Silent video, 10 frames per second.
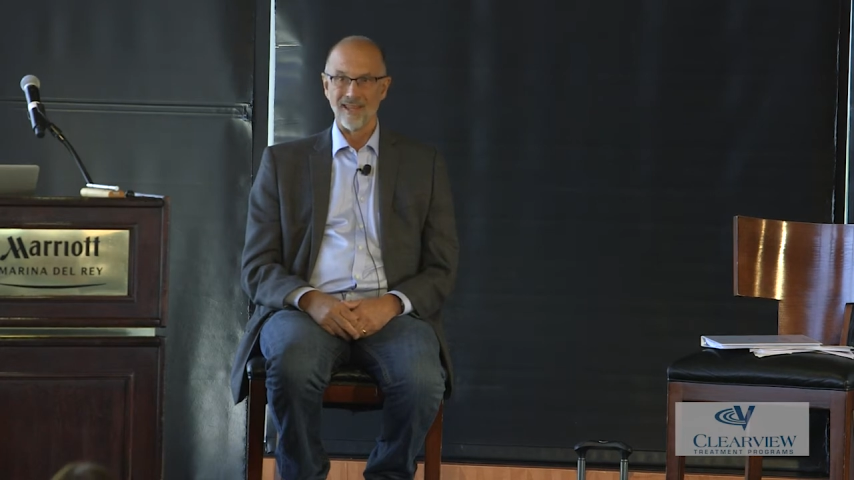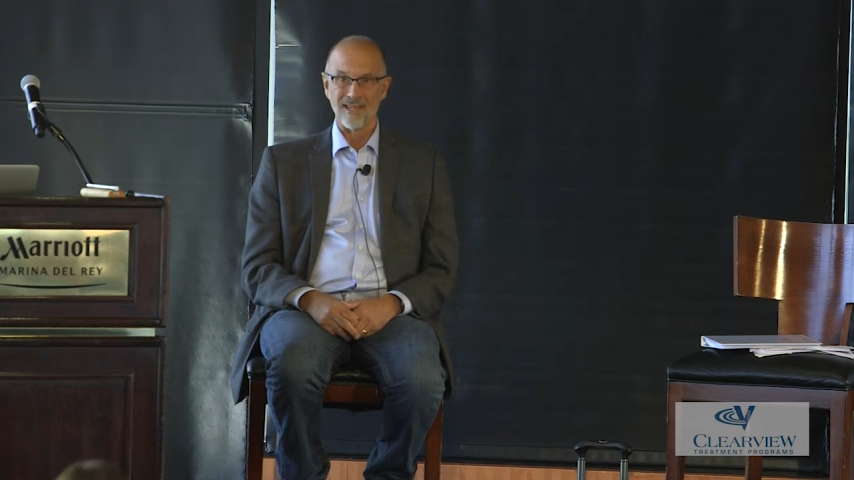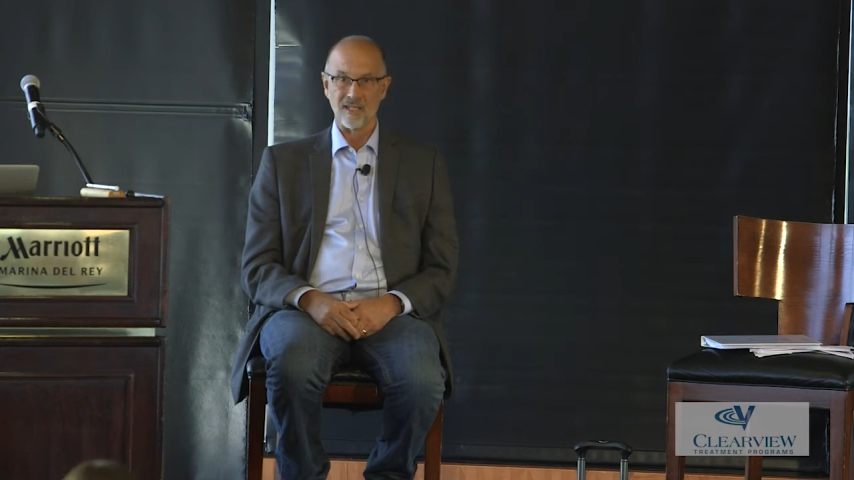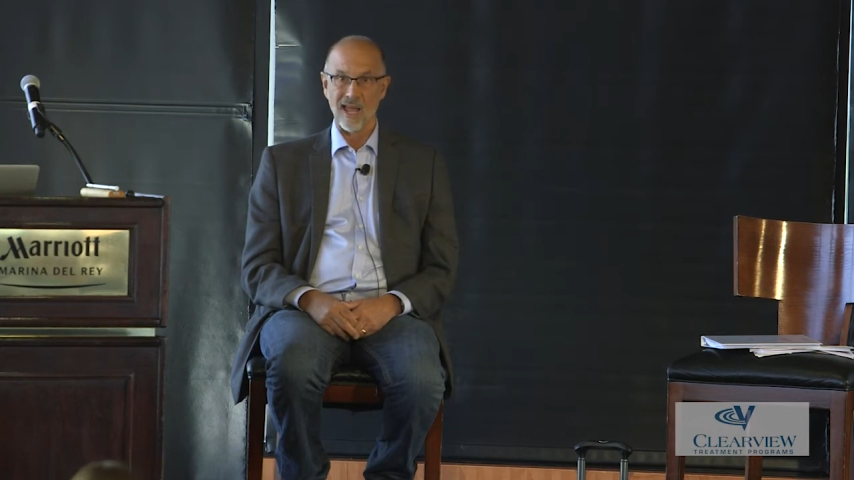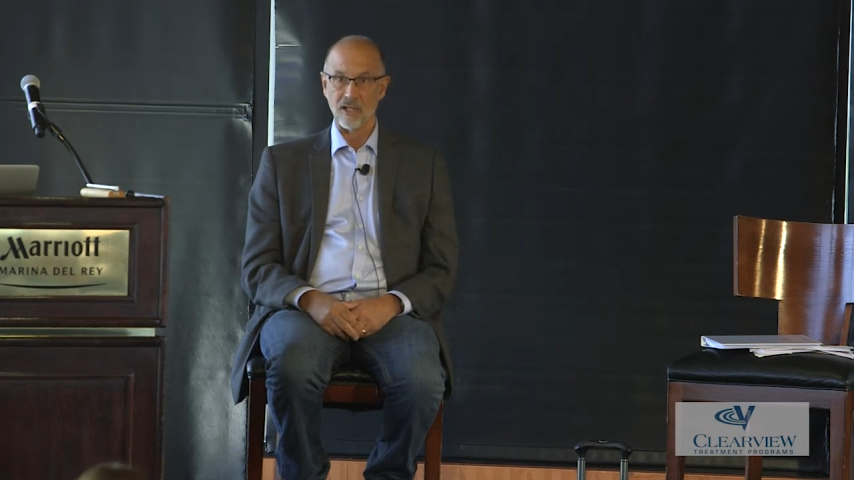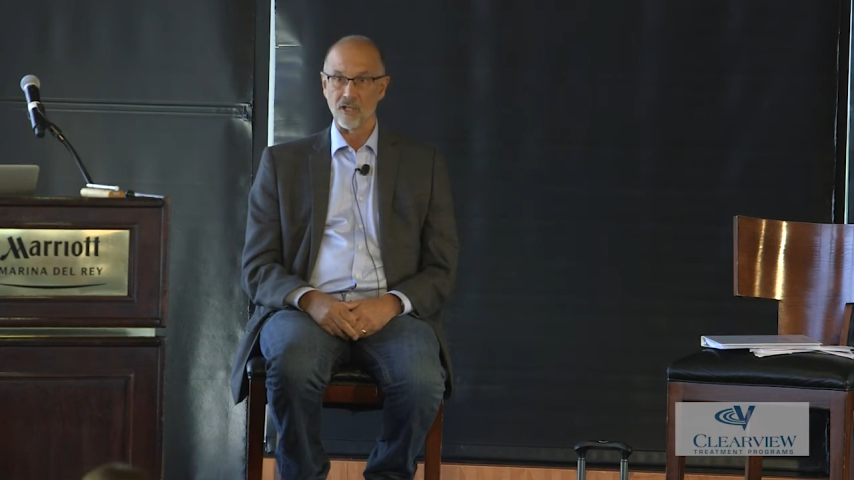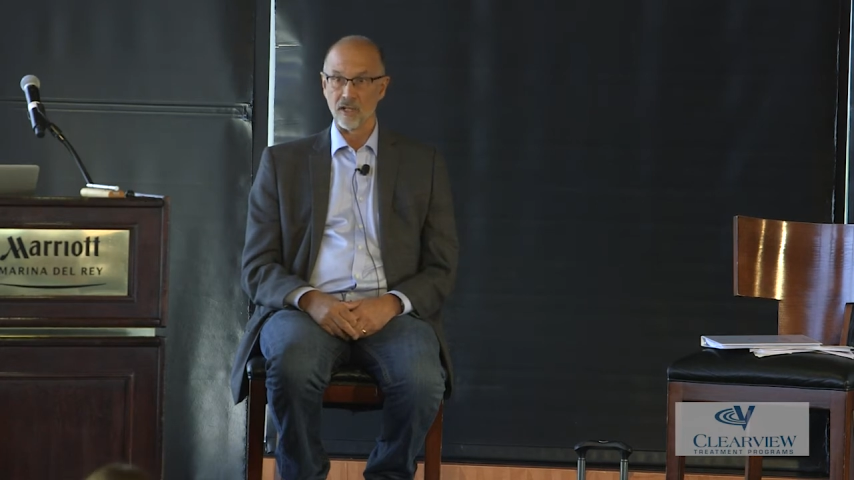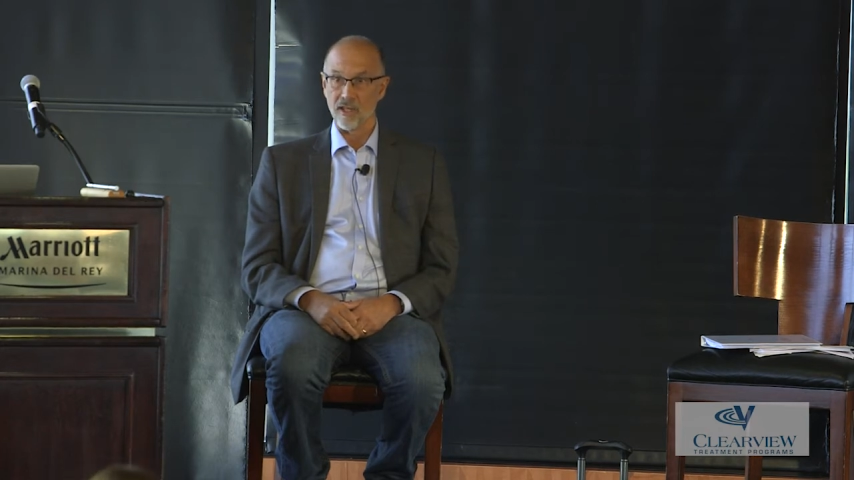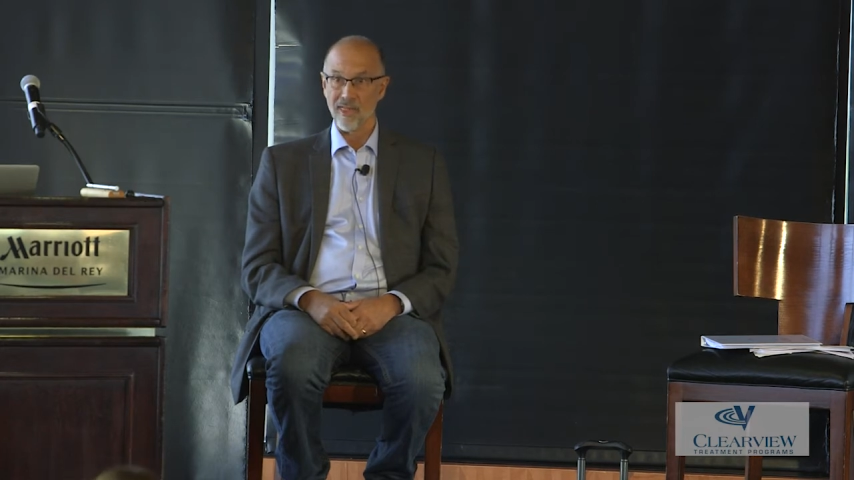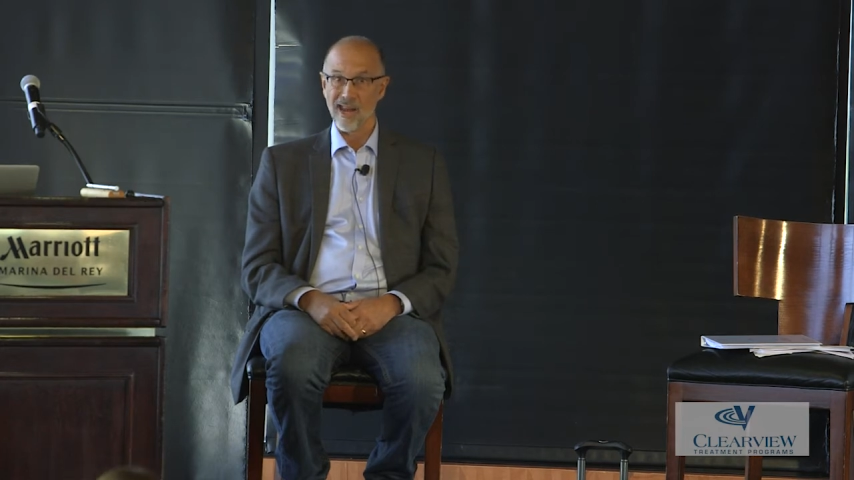he's
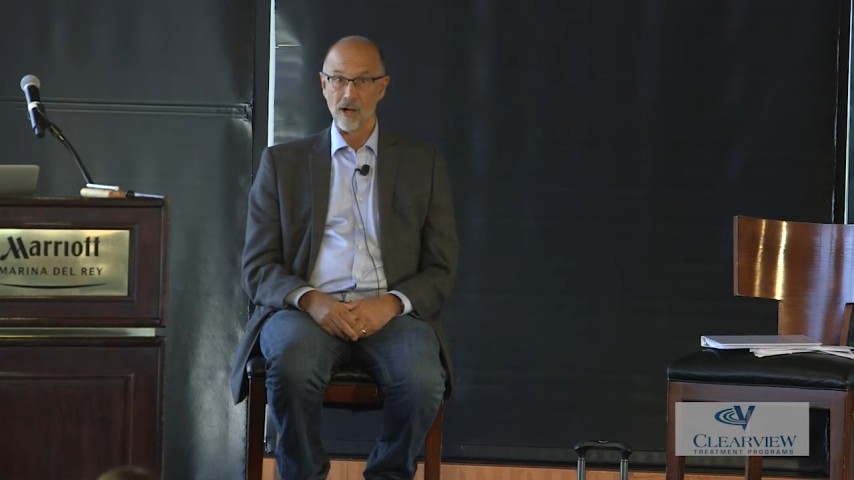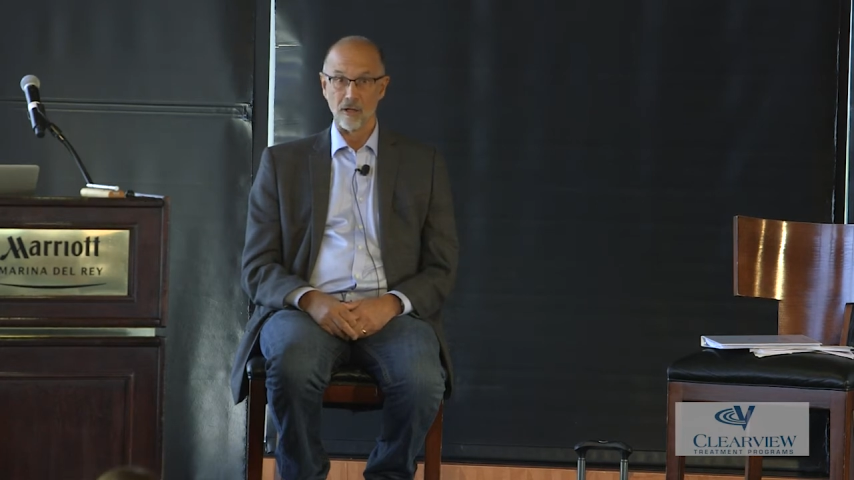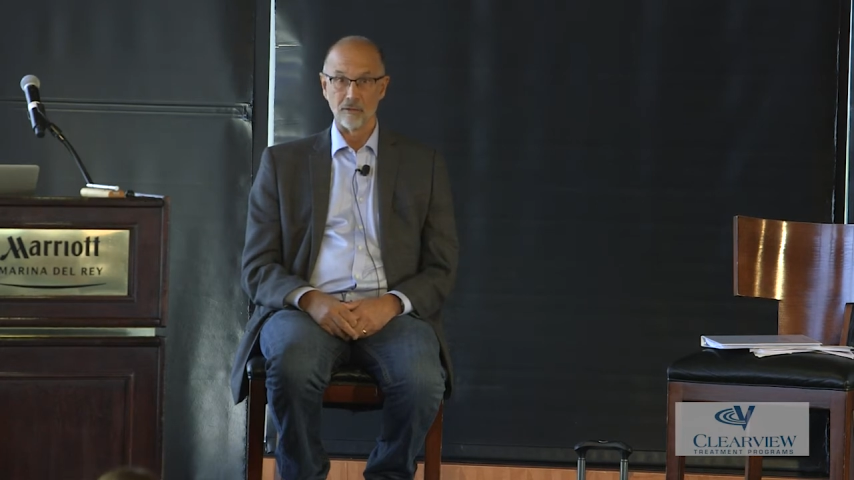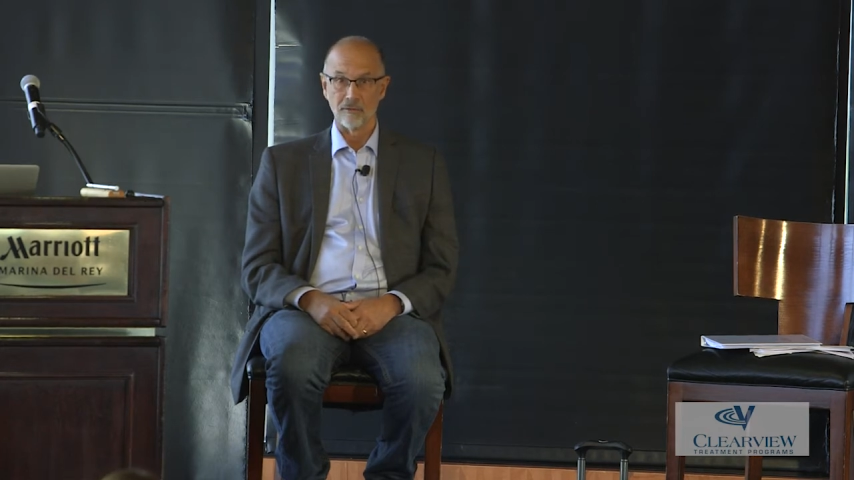actually there.